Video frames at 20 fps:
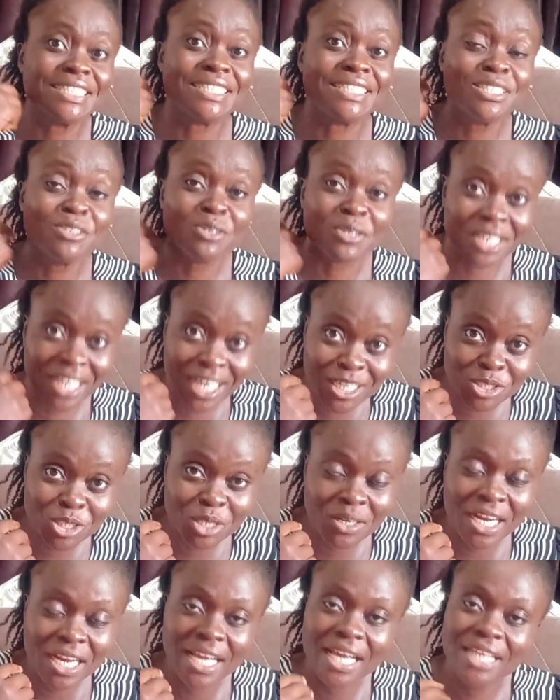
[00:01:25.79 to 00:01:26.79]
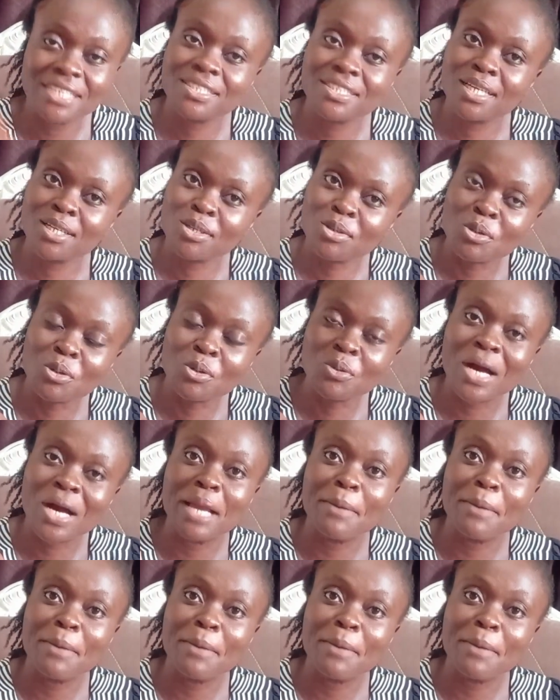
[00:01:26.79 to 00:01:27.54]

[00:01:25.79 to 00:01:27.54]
Is it your natural hair? I said, no,